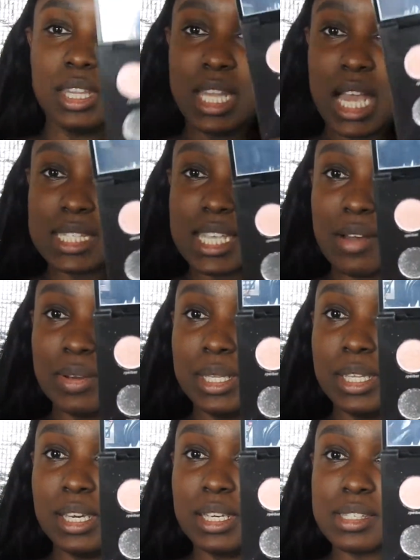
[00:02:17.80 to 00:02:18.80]
That's how it
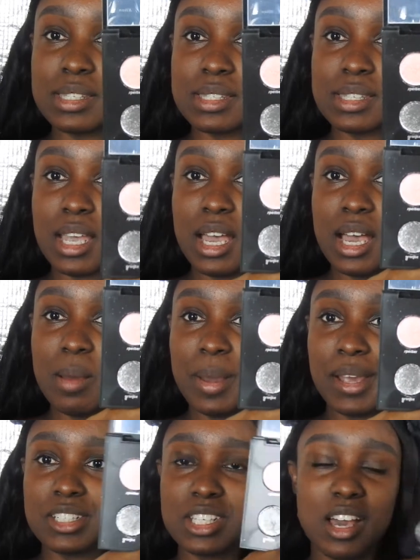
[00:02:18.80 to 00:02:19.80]
looks. Um,
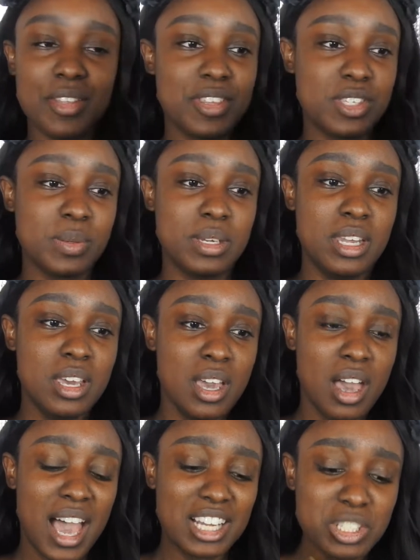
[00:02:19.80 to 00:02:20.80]
I actually got this one.
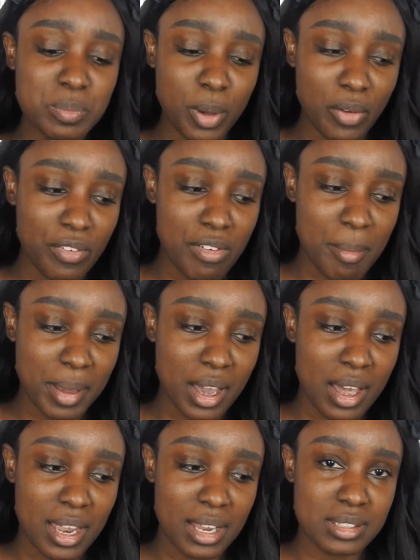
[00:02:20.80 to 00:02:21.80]
Actually, both of them I
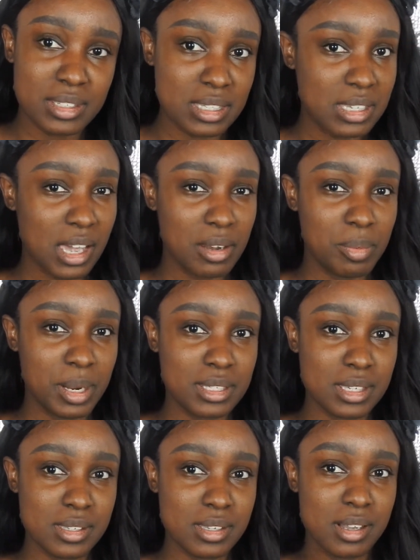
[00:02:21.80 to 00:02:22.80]
got discounted
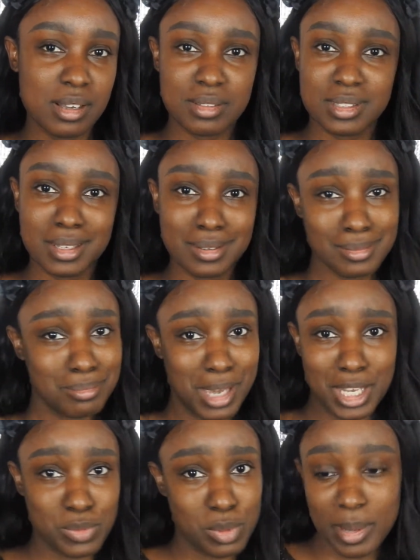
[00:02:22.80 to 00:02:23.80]
prices, so I was like,
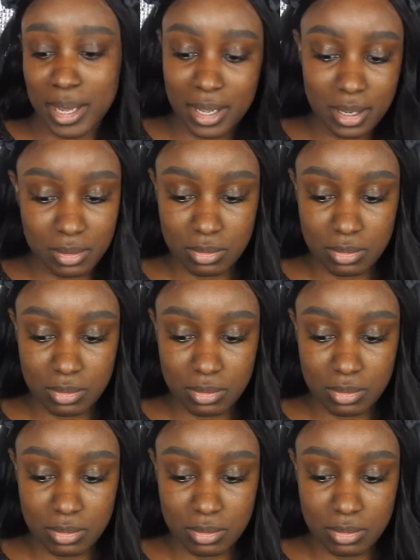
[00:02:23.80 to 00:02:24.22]
might as well buy it,